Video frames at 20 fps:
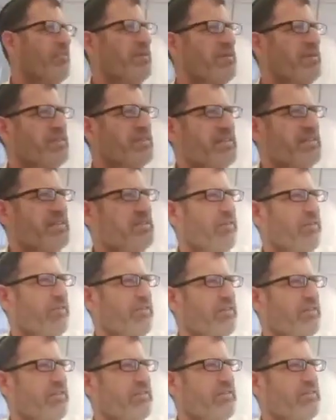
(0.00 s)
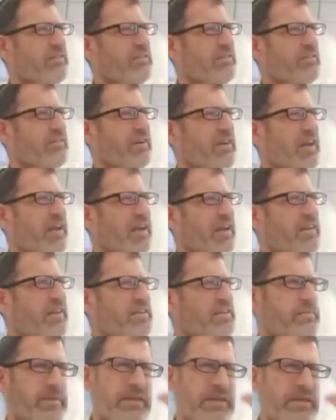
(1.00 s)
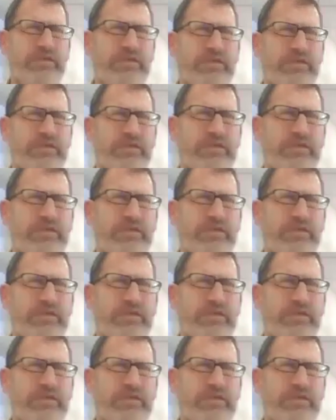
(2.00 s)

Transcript: for peace. That's over. Okay, this peace for